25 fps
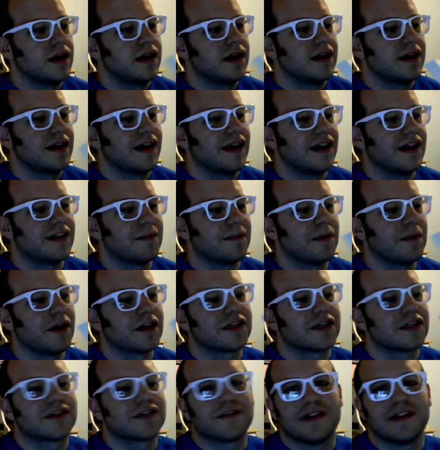it's
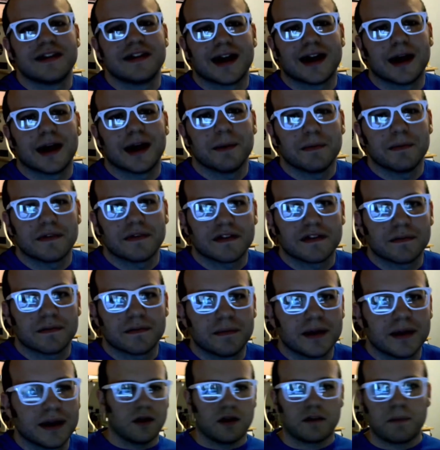about 3 times as
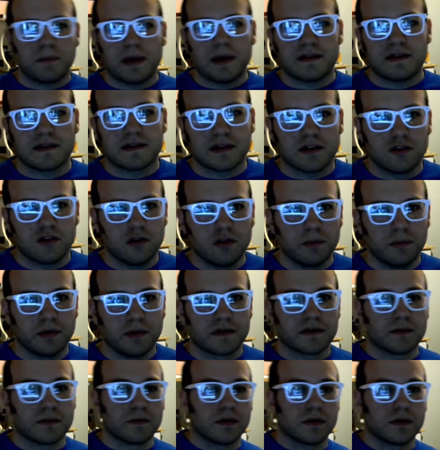big. Basically 2
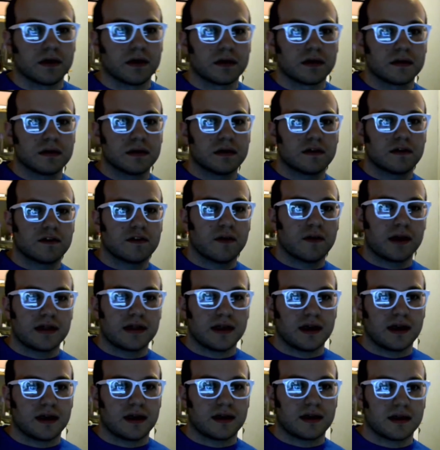books in one. So I
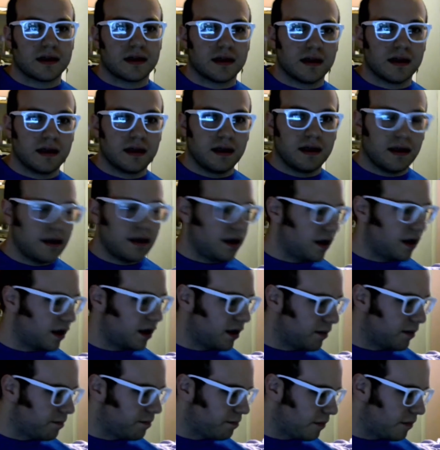think
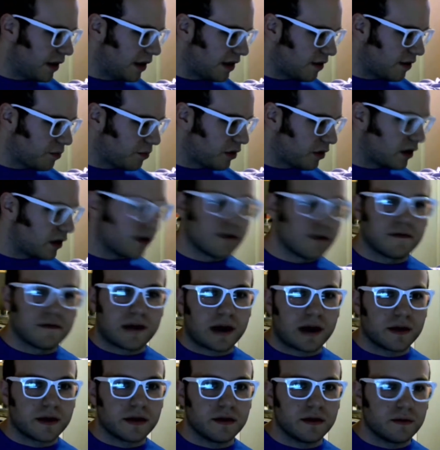it's a pretty good
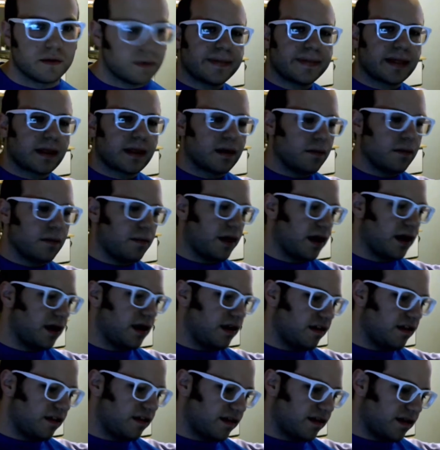value.
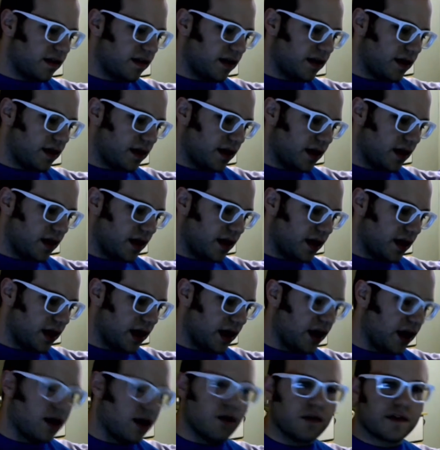Because
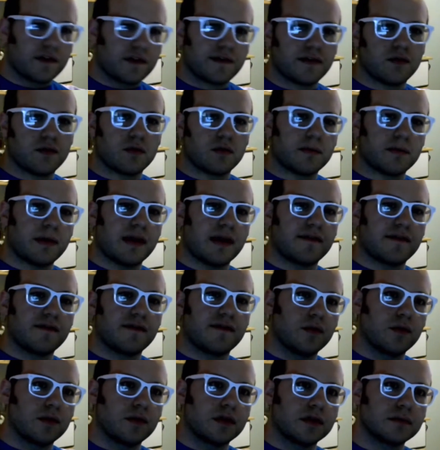it goes floor by
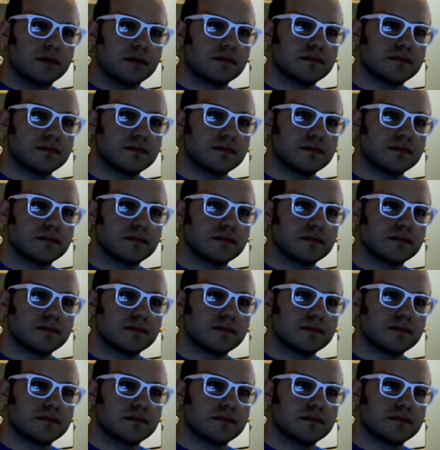floor,